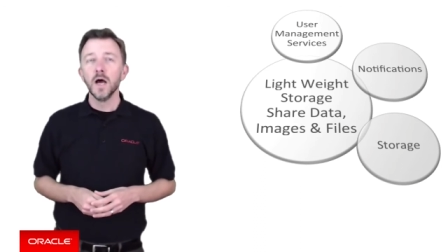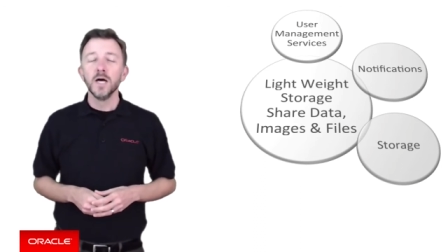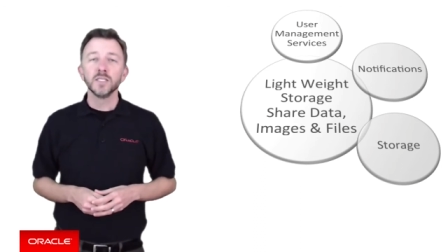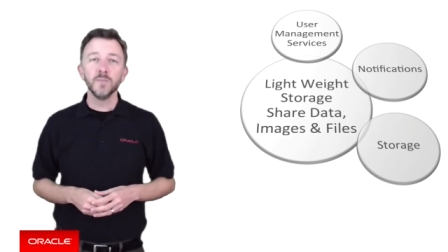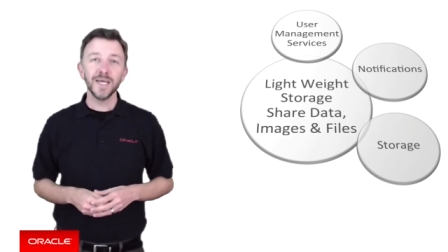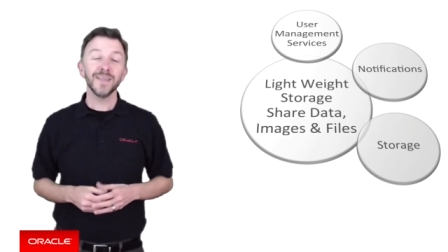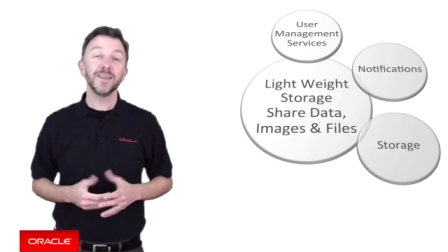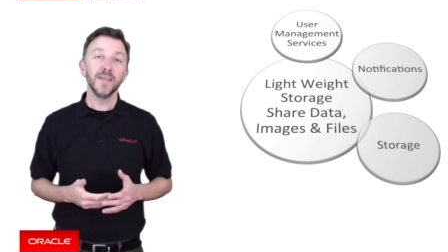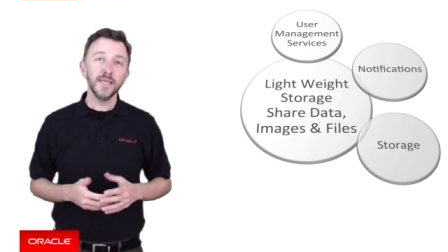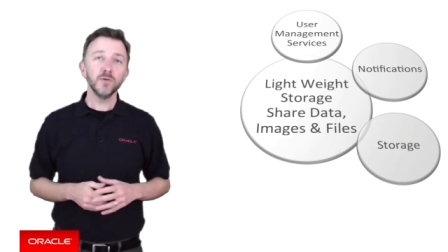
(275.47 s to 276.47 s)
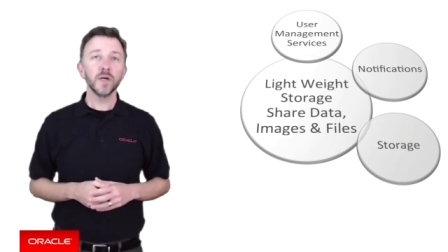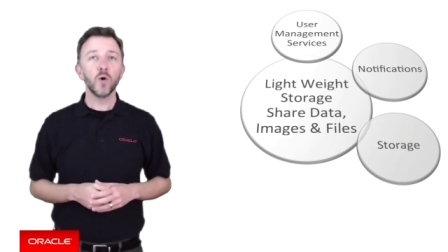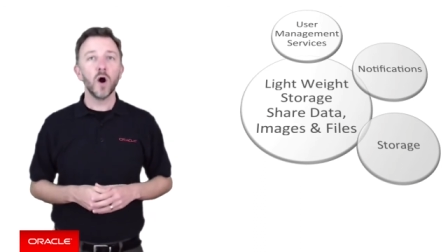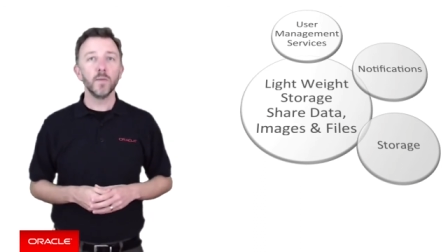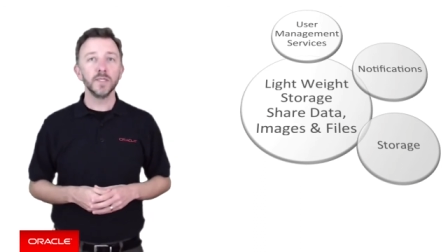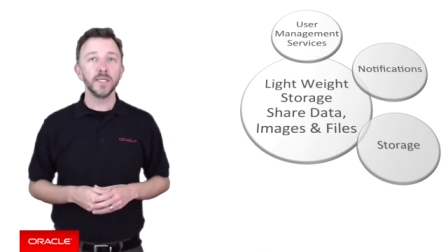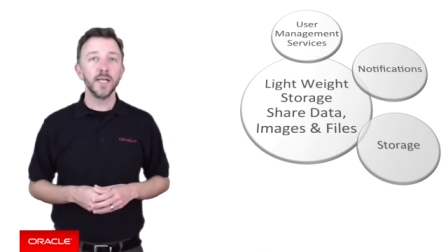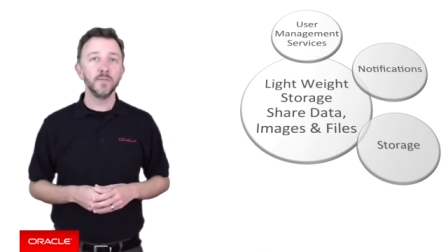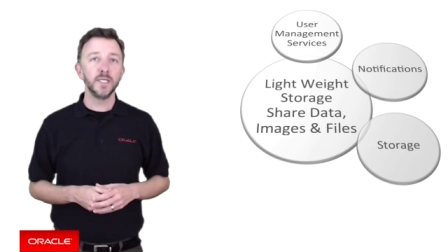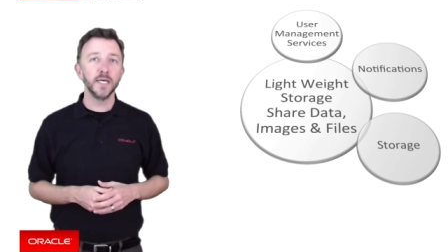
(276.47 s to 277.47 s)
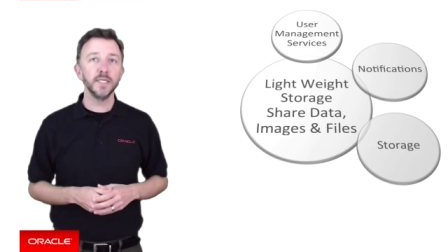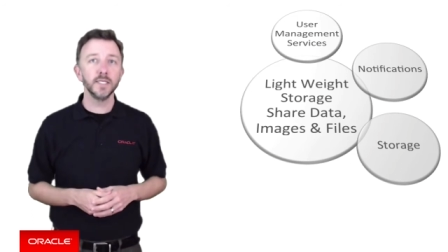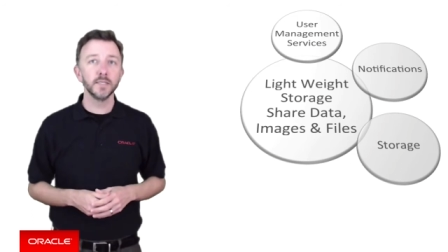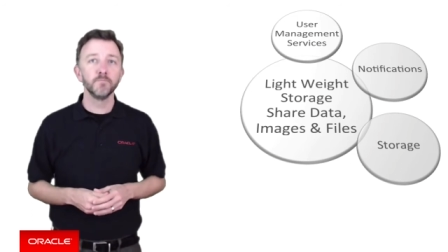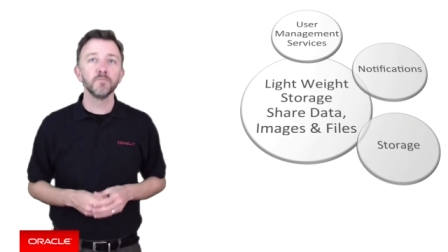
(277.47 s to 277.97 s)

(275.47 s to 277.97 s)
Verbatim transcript: To meet these requirements in MCS,